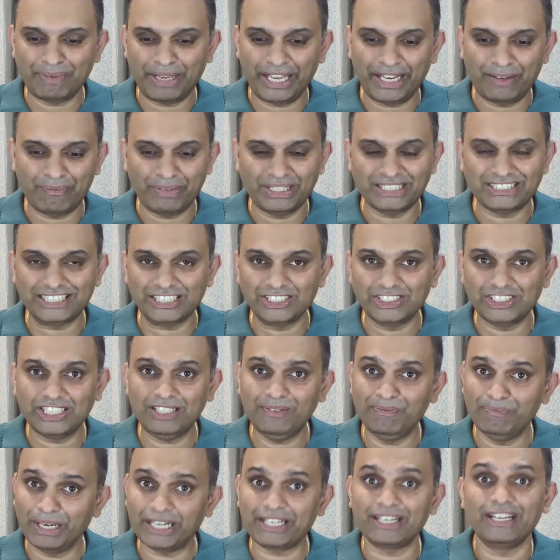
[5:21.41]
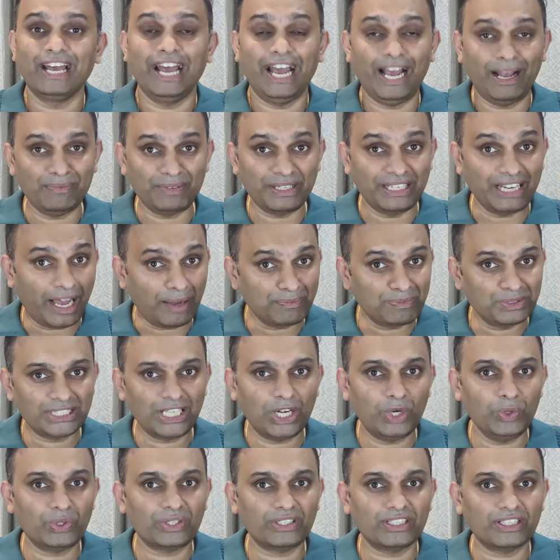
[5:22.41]
Bain, BCG, but in
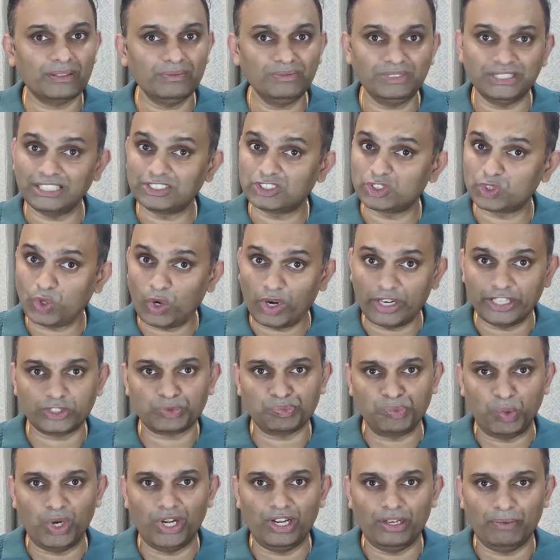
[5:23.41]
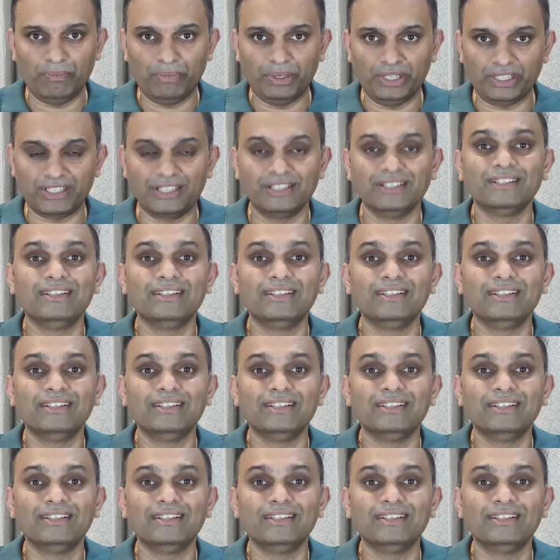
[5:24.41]
absolute terms, it's not a small number.